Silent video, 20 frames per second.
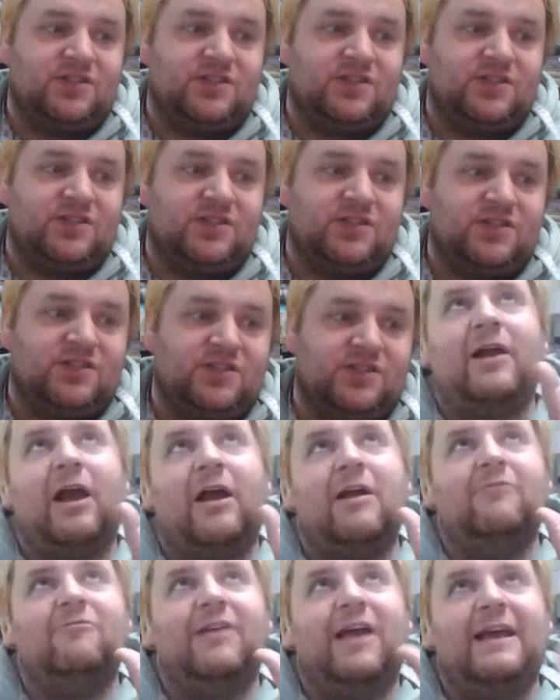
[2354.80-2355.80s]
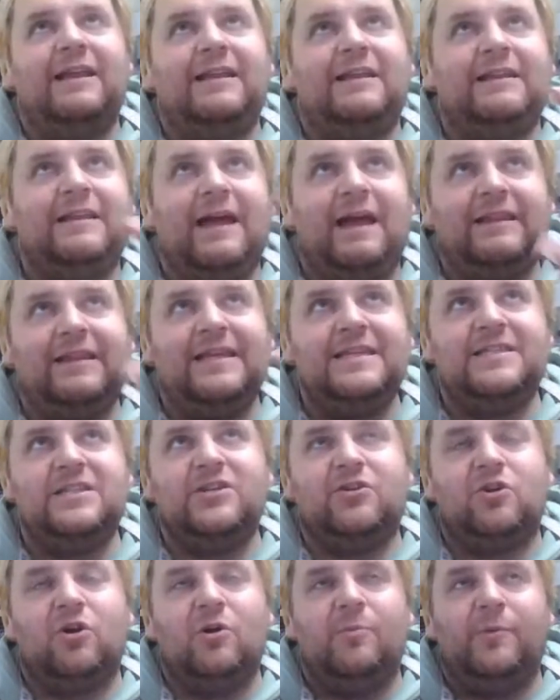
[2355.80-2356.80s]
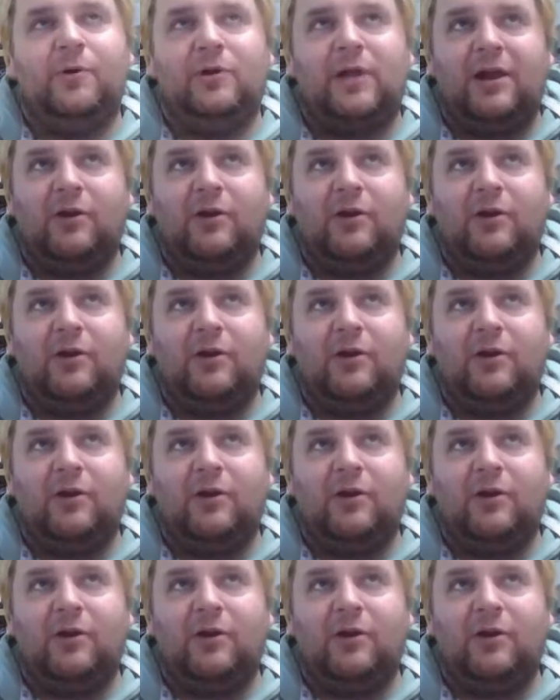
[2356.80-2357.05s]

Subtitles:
Oh right, I listed a couple,